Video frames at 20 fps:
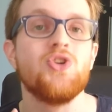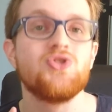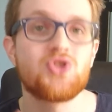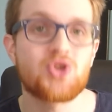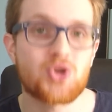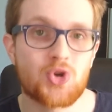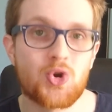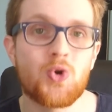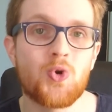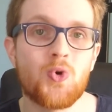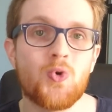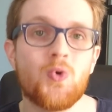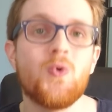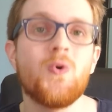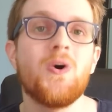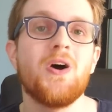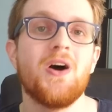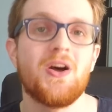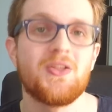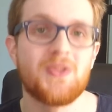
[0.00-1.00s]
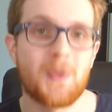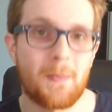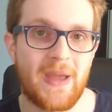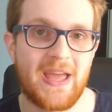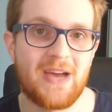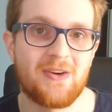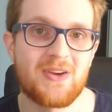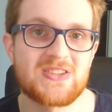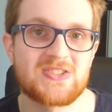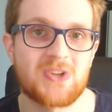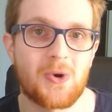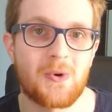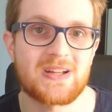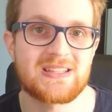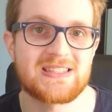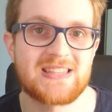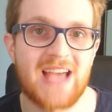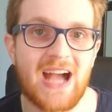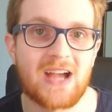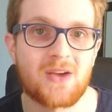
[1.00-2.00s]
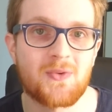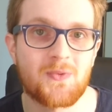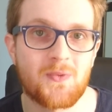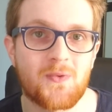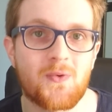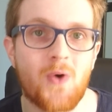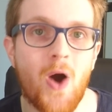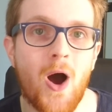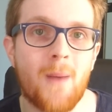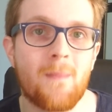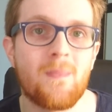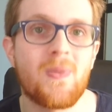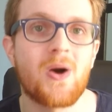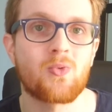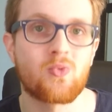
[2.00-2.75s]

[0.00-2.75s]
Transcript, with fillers: to the Paleozoic deck from